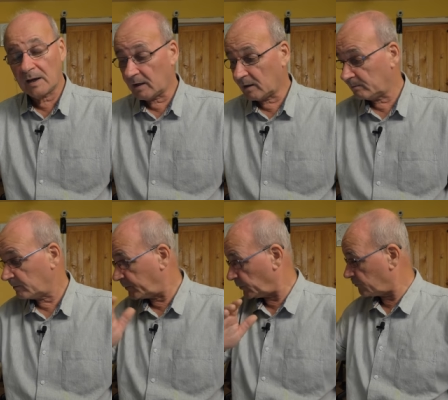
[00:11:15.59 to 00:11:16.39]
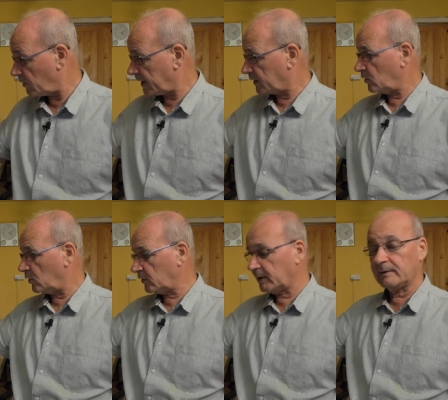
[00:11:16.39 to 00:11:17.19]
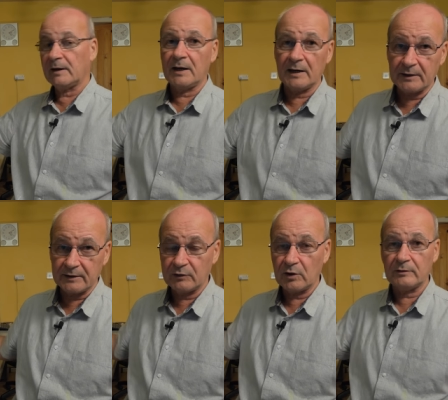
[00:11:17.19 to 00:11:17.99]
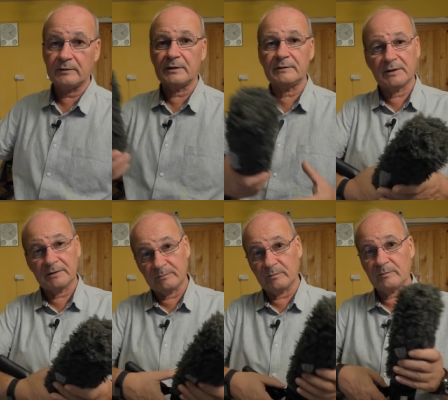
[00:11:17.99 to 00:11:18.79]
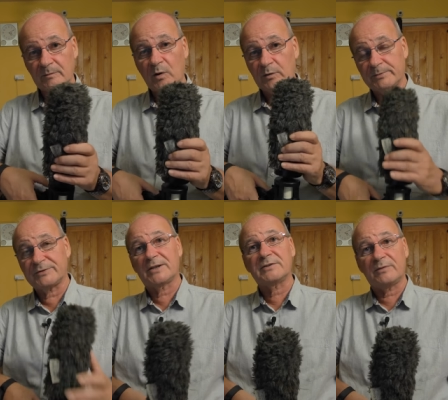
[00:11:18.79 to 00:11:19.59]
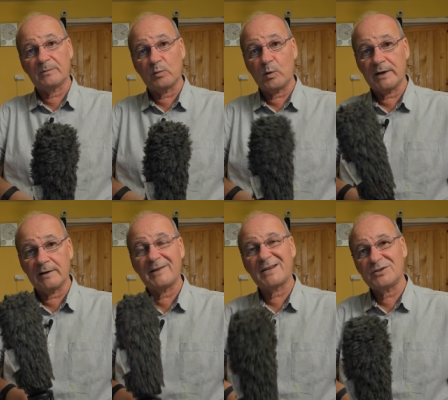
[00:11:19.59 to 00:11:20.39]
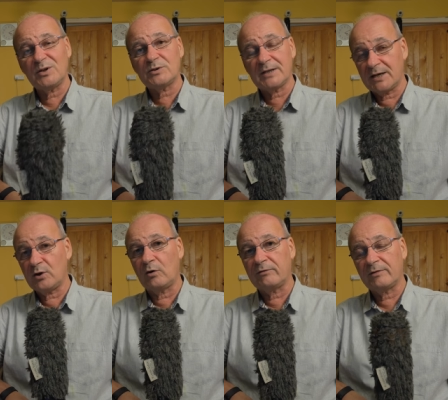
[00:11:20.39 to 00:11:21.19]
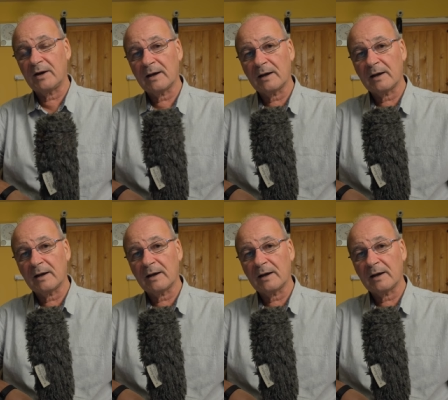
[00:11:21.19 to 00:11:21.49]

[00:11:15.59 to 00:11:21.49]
Um, put the rye on it and you've got uh, all the protection from the wind. That's usually enough.